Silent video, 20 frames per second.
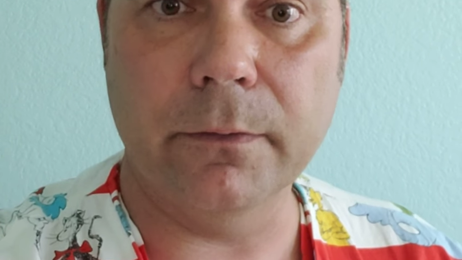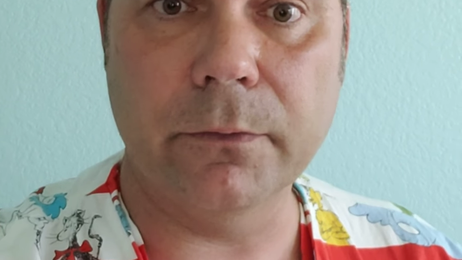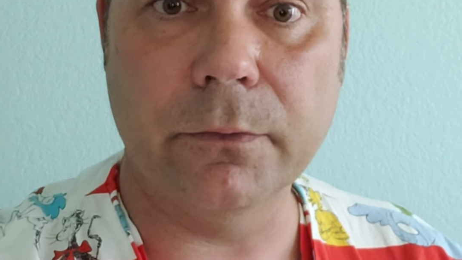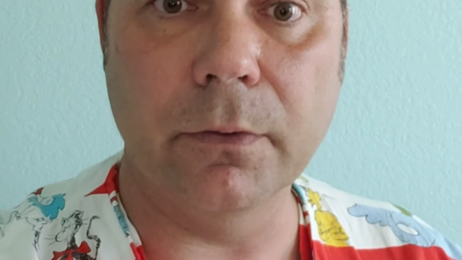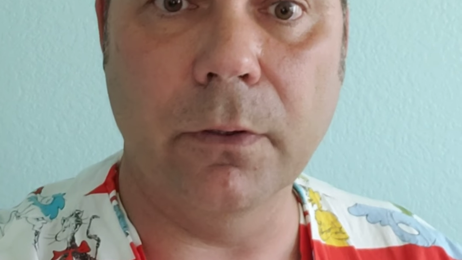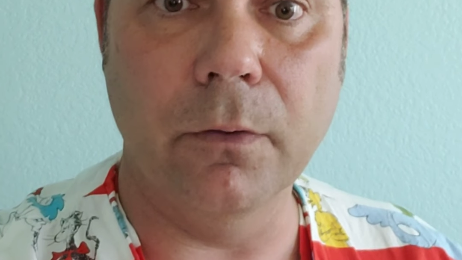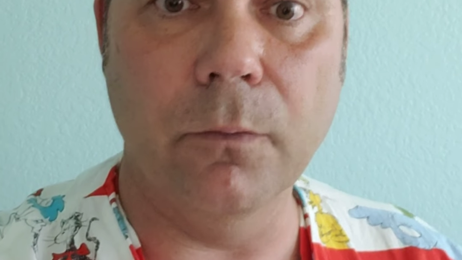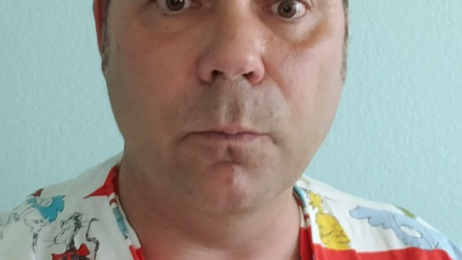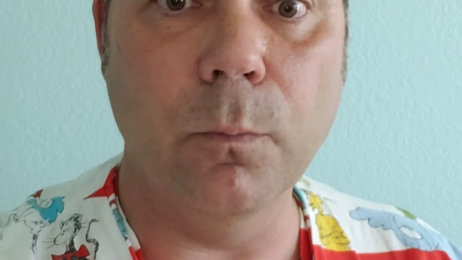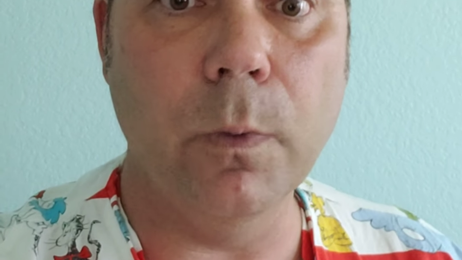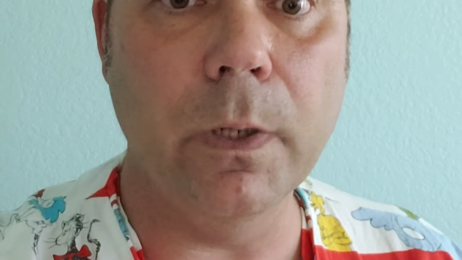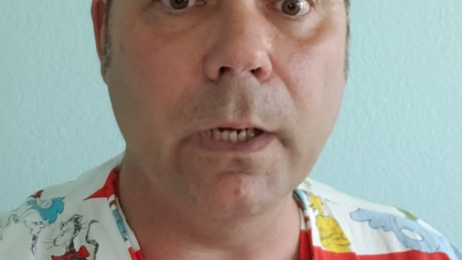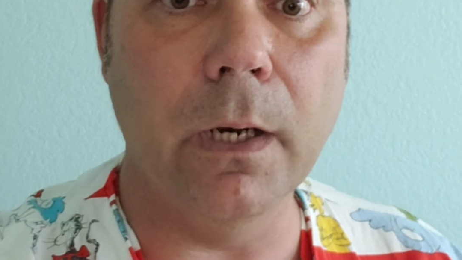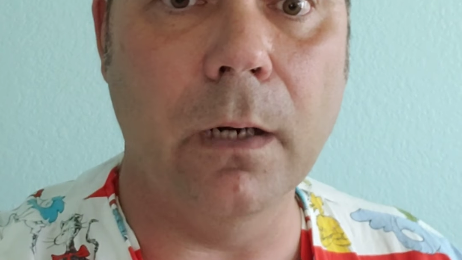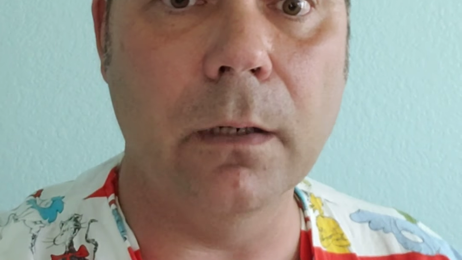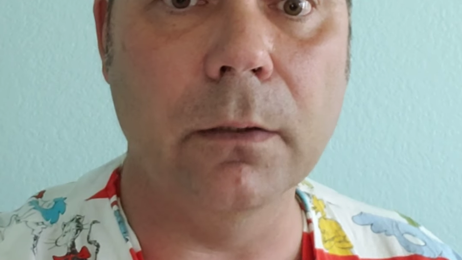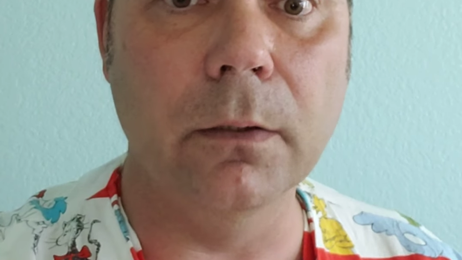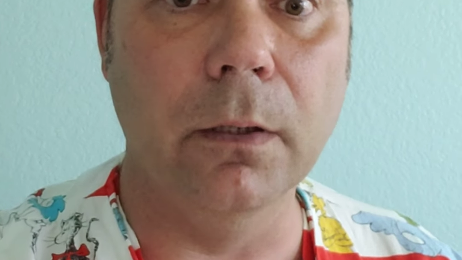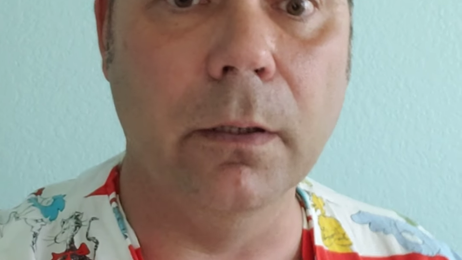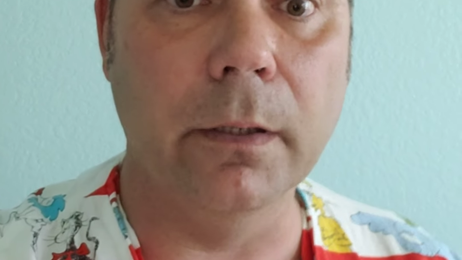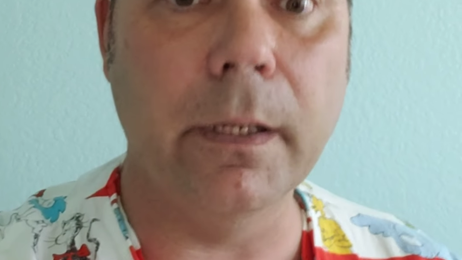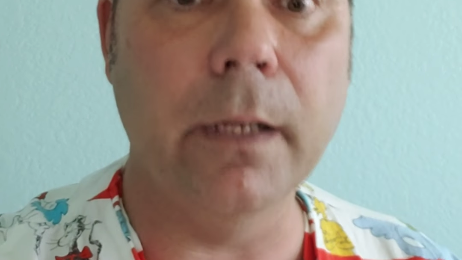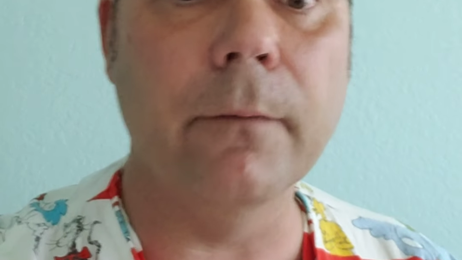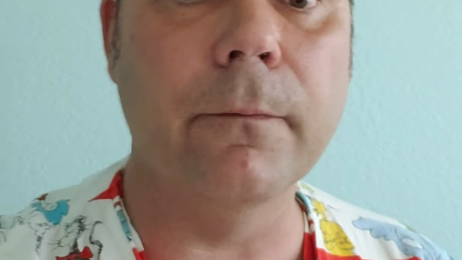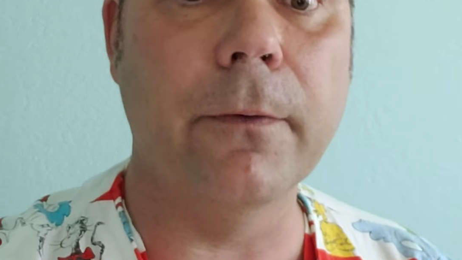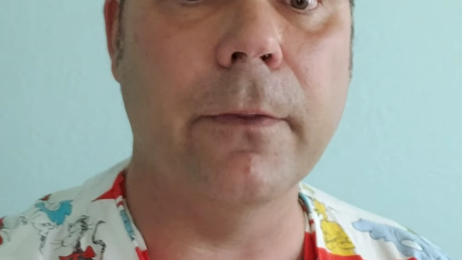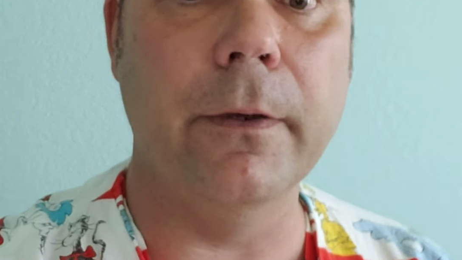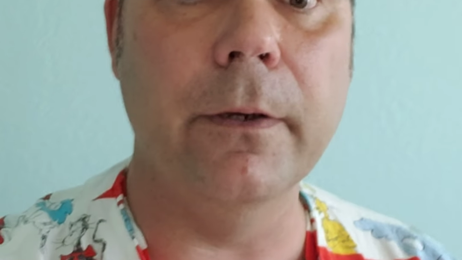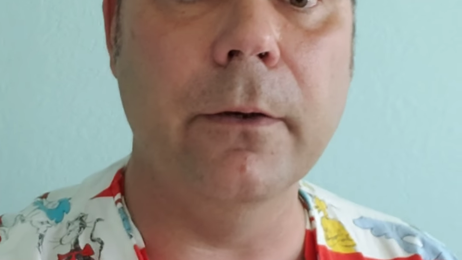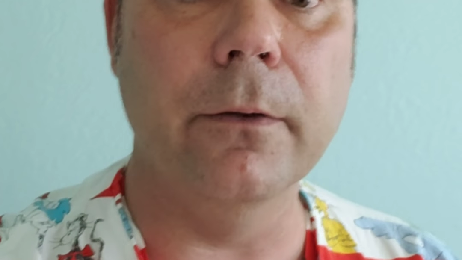So we are looking
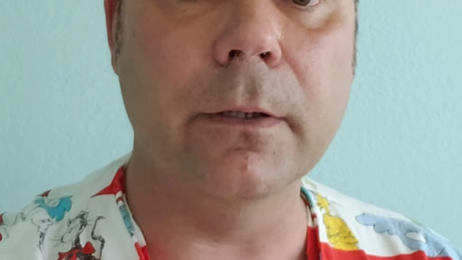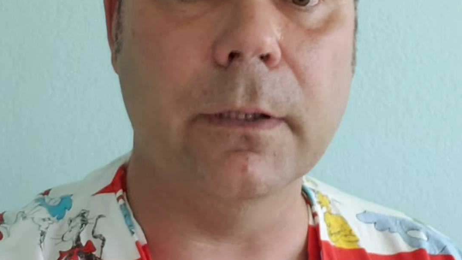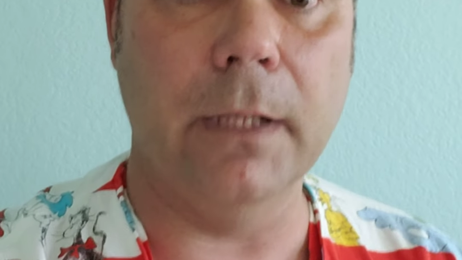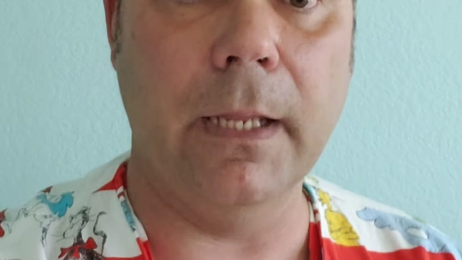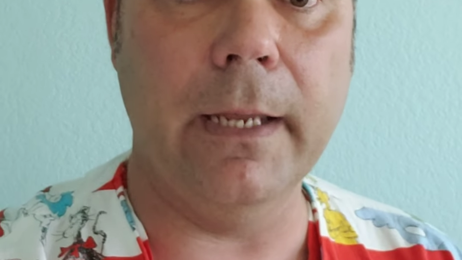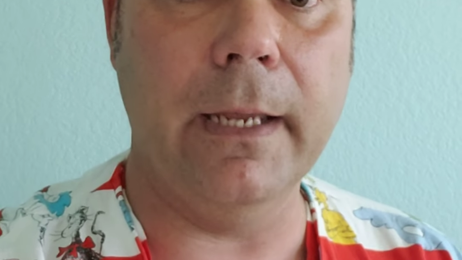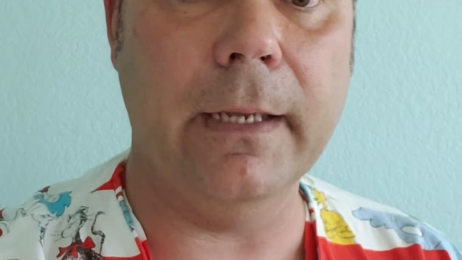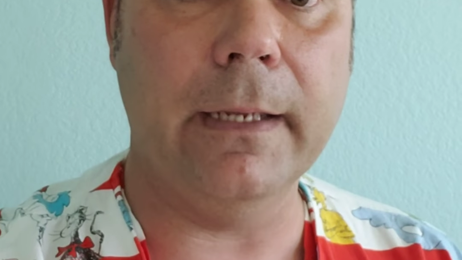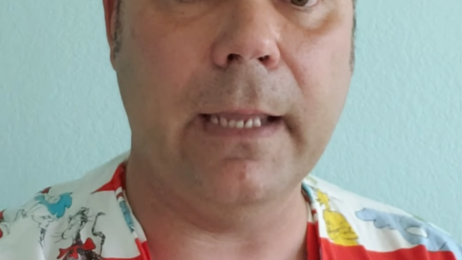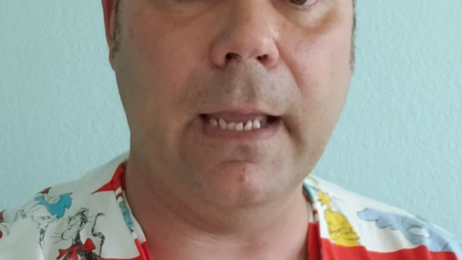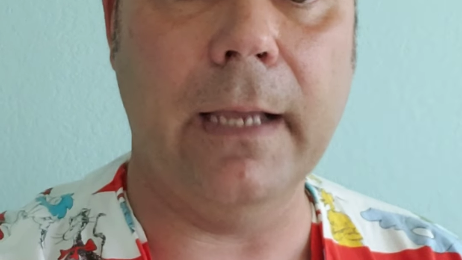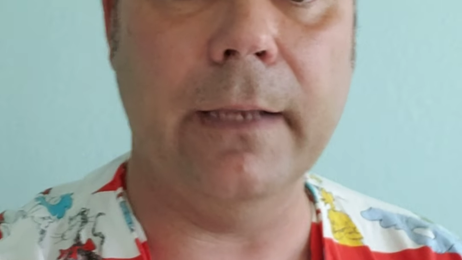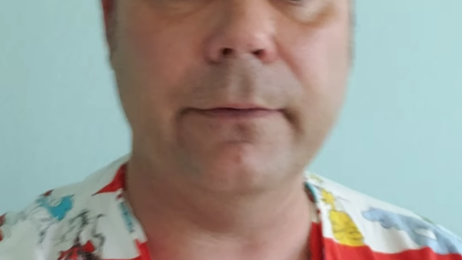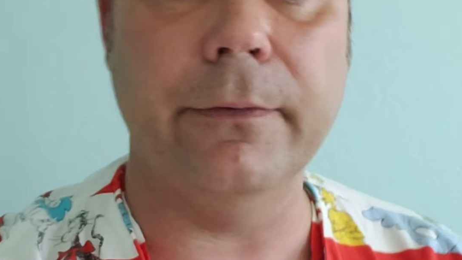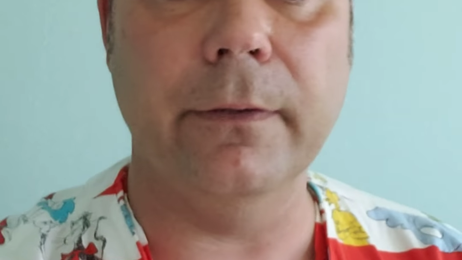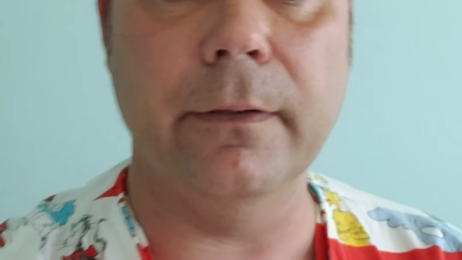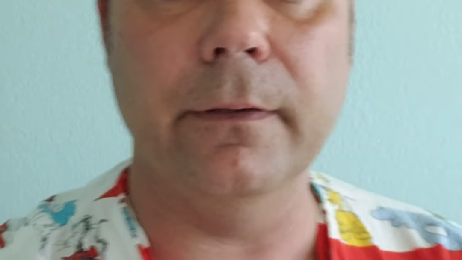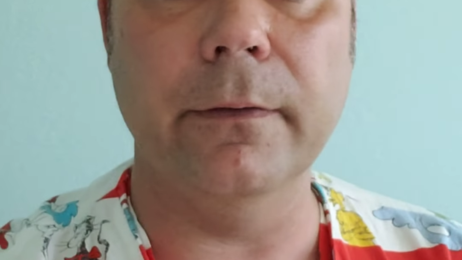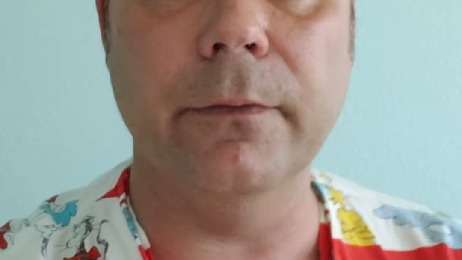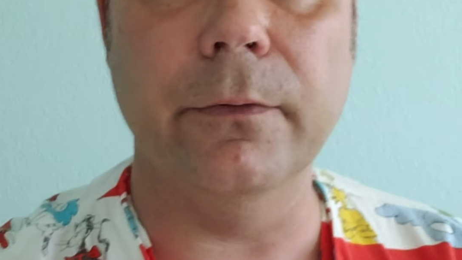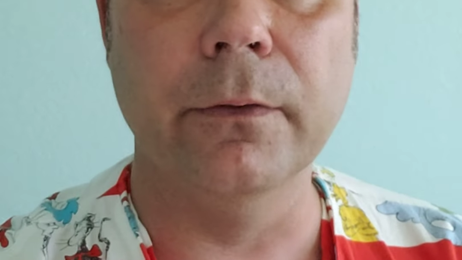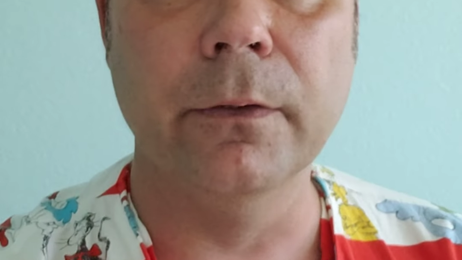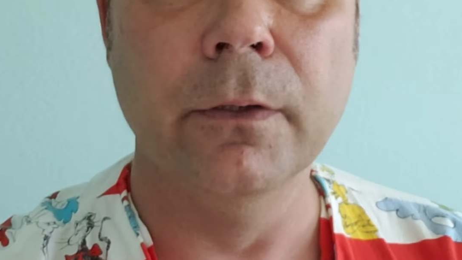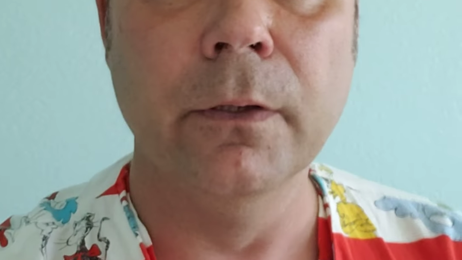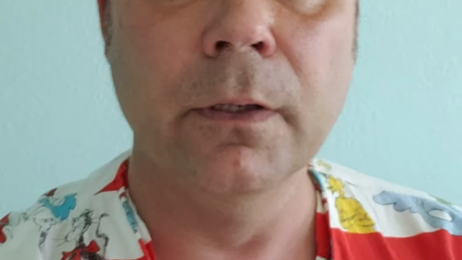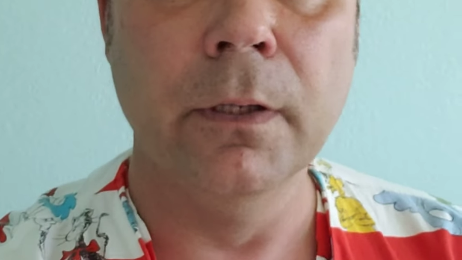for the nucleic acids